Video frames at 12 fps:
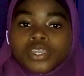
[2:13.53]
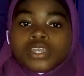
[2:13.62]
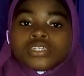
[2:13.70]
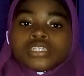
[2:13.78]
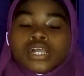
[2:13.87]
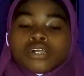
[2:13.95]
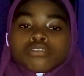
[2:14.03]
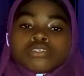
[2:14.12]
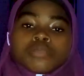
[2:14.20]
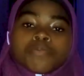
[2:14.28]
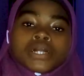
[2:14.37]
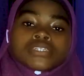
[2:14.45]
They are closely
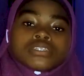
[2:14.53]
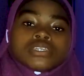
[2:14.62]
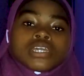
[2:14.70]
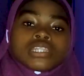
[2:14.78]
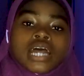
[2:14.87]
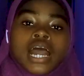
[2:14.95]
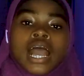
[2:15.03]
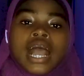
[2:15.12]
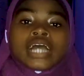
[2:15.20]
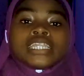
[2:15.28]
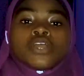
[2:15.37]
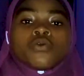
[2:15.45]
packed together and
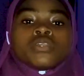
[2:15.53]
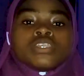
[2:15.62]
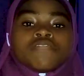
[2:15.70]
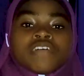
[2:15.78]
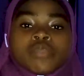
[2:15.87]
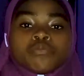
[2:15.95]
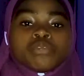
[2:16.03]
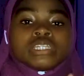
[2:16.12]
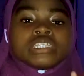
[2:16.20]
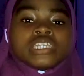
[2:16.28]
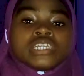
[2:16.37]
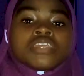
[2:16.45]
they only vibrate
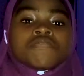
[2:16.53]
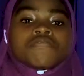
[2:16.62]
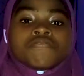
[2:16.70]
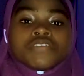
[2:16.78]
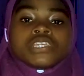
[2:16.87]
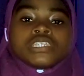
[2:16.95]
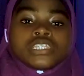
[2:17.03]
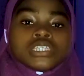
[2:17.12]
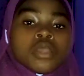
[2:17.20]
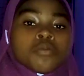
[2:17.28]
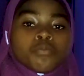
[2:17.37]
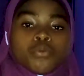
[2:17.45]
in a fixed
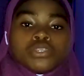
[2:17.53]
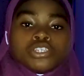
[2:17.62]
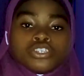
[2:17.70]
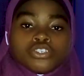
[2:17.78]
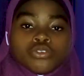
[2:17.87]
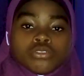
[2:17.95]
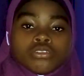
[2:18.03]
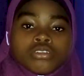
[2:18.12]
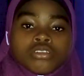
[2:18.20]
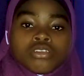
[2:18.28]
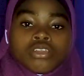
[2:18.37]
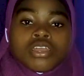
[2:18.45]
position.
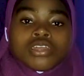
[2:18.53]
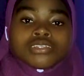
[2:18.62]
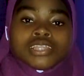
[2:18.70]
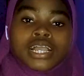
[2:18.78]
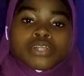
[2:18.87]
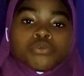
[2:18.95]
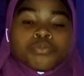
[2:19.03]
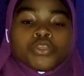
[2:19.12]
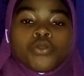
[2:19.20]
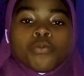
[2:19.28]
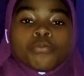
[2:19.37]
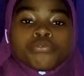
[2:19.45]
They cannot be
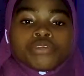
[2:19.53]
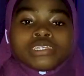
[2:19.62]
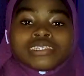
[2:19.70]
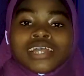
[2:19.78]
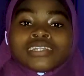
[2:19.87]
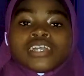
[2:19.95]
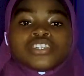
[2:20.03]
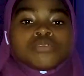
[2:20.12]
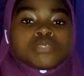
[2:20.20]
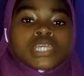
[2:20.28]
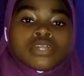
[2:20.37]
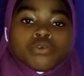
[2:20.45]
compressed and their shapes
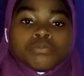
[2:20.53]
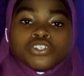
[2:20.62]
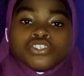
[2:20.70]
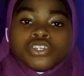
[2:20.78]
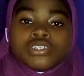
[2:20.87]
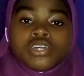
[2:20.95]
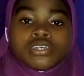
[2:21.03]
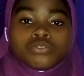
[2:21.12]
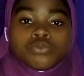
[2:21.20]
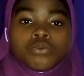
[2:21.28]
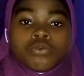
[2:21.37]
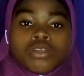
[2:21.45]
cannot be changed as well.
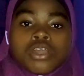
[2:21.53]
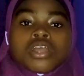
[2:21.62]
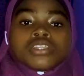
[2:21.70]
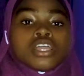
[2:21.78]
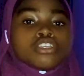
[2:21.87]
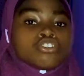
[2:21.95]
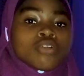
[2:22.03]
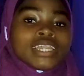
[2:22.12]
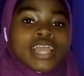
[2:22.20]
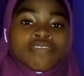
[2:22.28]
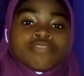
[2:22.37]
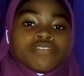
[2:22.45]
They usually
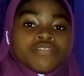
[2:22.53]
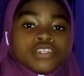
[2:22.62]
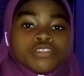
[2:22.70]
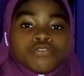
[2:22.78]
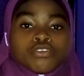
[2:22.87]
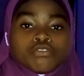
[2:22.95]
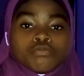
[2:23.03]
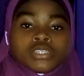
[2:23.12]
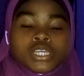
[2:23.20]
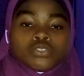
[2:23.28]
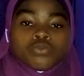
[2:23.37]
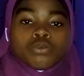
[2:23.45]
have definite volumes as
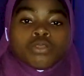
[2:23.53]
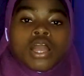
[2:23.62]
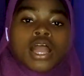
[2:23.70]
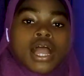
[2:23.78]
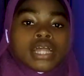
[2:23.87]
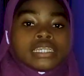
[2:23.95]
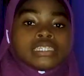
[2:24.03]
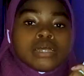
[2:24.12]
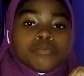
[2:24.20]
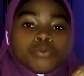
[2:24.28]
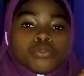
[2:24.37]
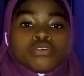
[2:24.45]
well. An
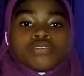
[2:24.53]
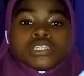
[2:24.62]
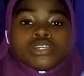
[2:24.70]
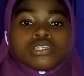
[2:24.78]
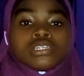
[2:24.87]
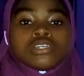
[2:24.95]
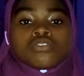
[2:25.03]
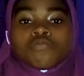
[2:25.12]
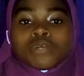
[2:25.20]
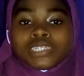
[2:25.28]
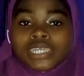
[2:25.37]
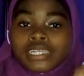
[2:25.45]
example of a solid state of
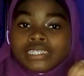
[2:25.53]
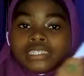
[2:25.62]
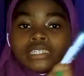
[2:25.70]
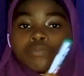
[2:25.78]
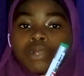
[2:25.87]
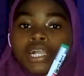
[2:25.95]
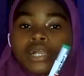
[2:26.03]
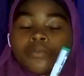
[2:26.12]
matter is this marker.